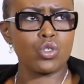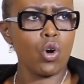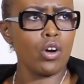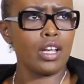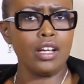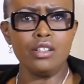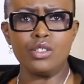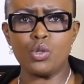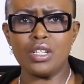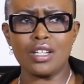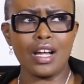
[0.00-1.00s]
talking,
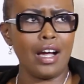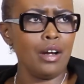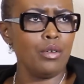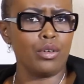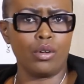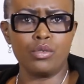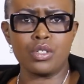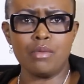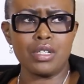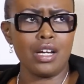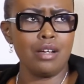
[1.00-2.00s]
tweeting, I don't know.
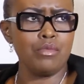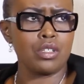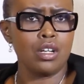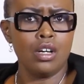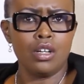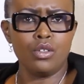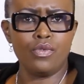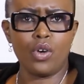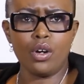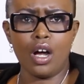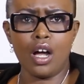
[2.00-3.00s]
Sometimes you've
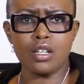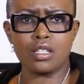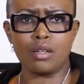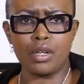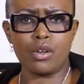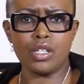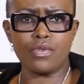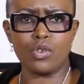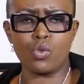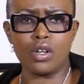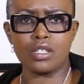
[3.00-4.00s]
got to ask him, and Chris
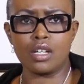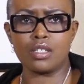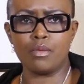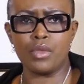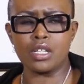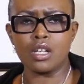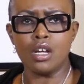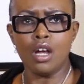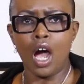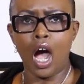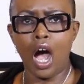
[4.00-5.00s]
Foot once asked him this,
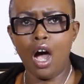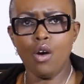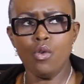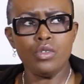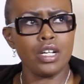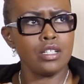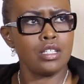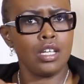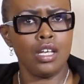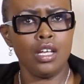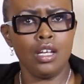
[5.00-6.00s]
how does
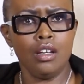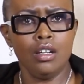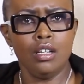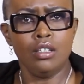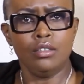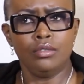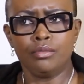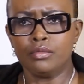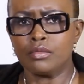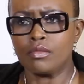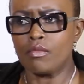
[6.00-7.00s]
he
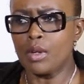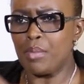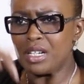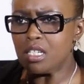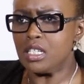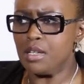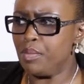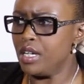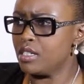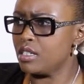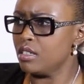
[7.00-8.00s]

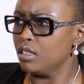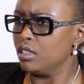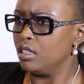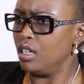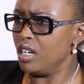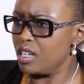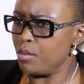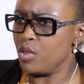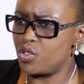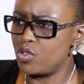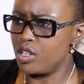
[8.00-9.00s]
participate in a
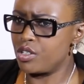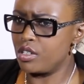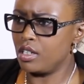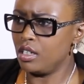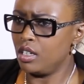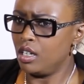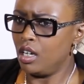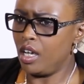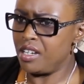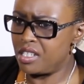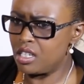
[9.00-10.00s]
demonstration
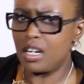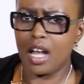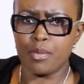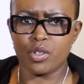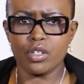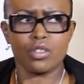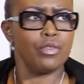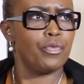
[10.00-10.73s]
and still capture it on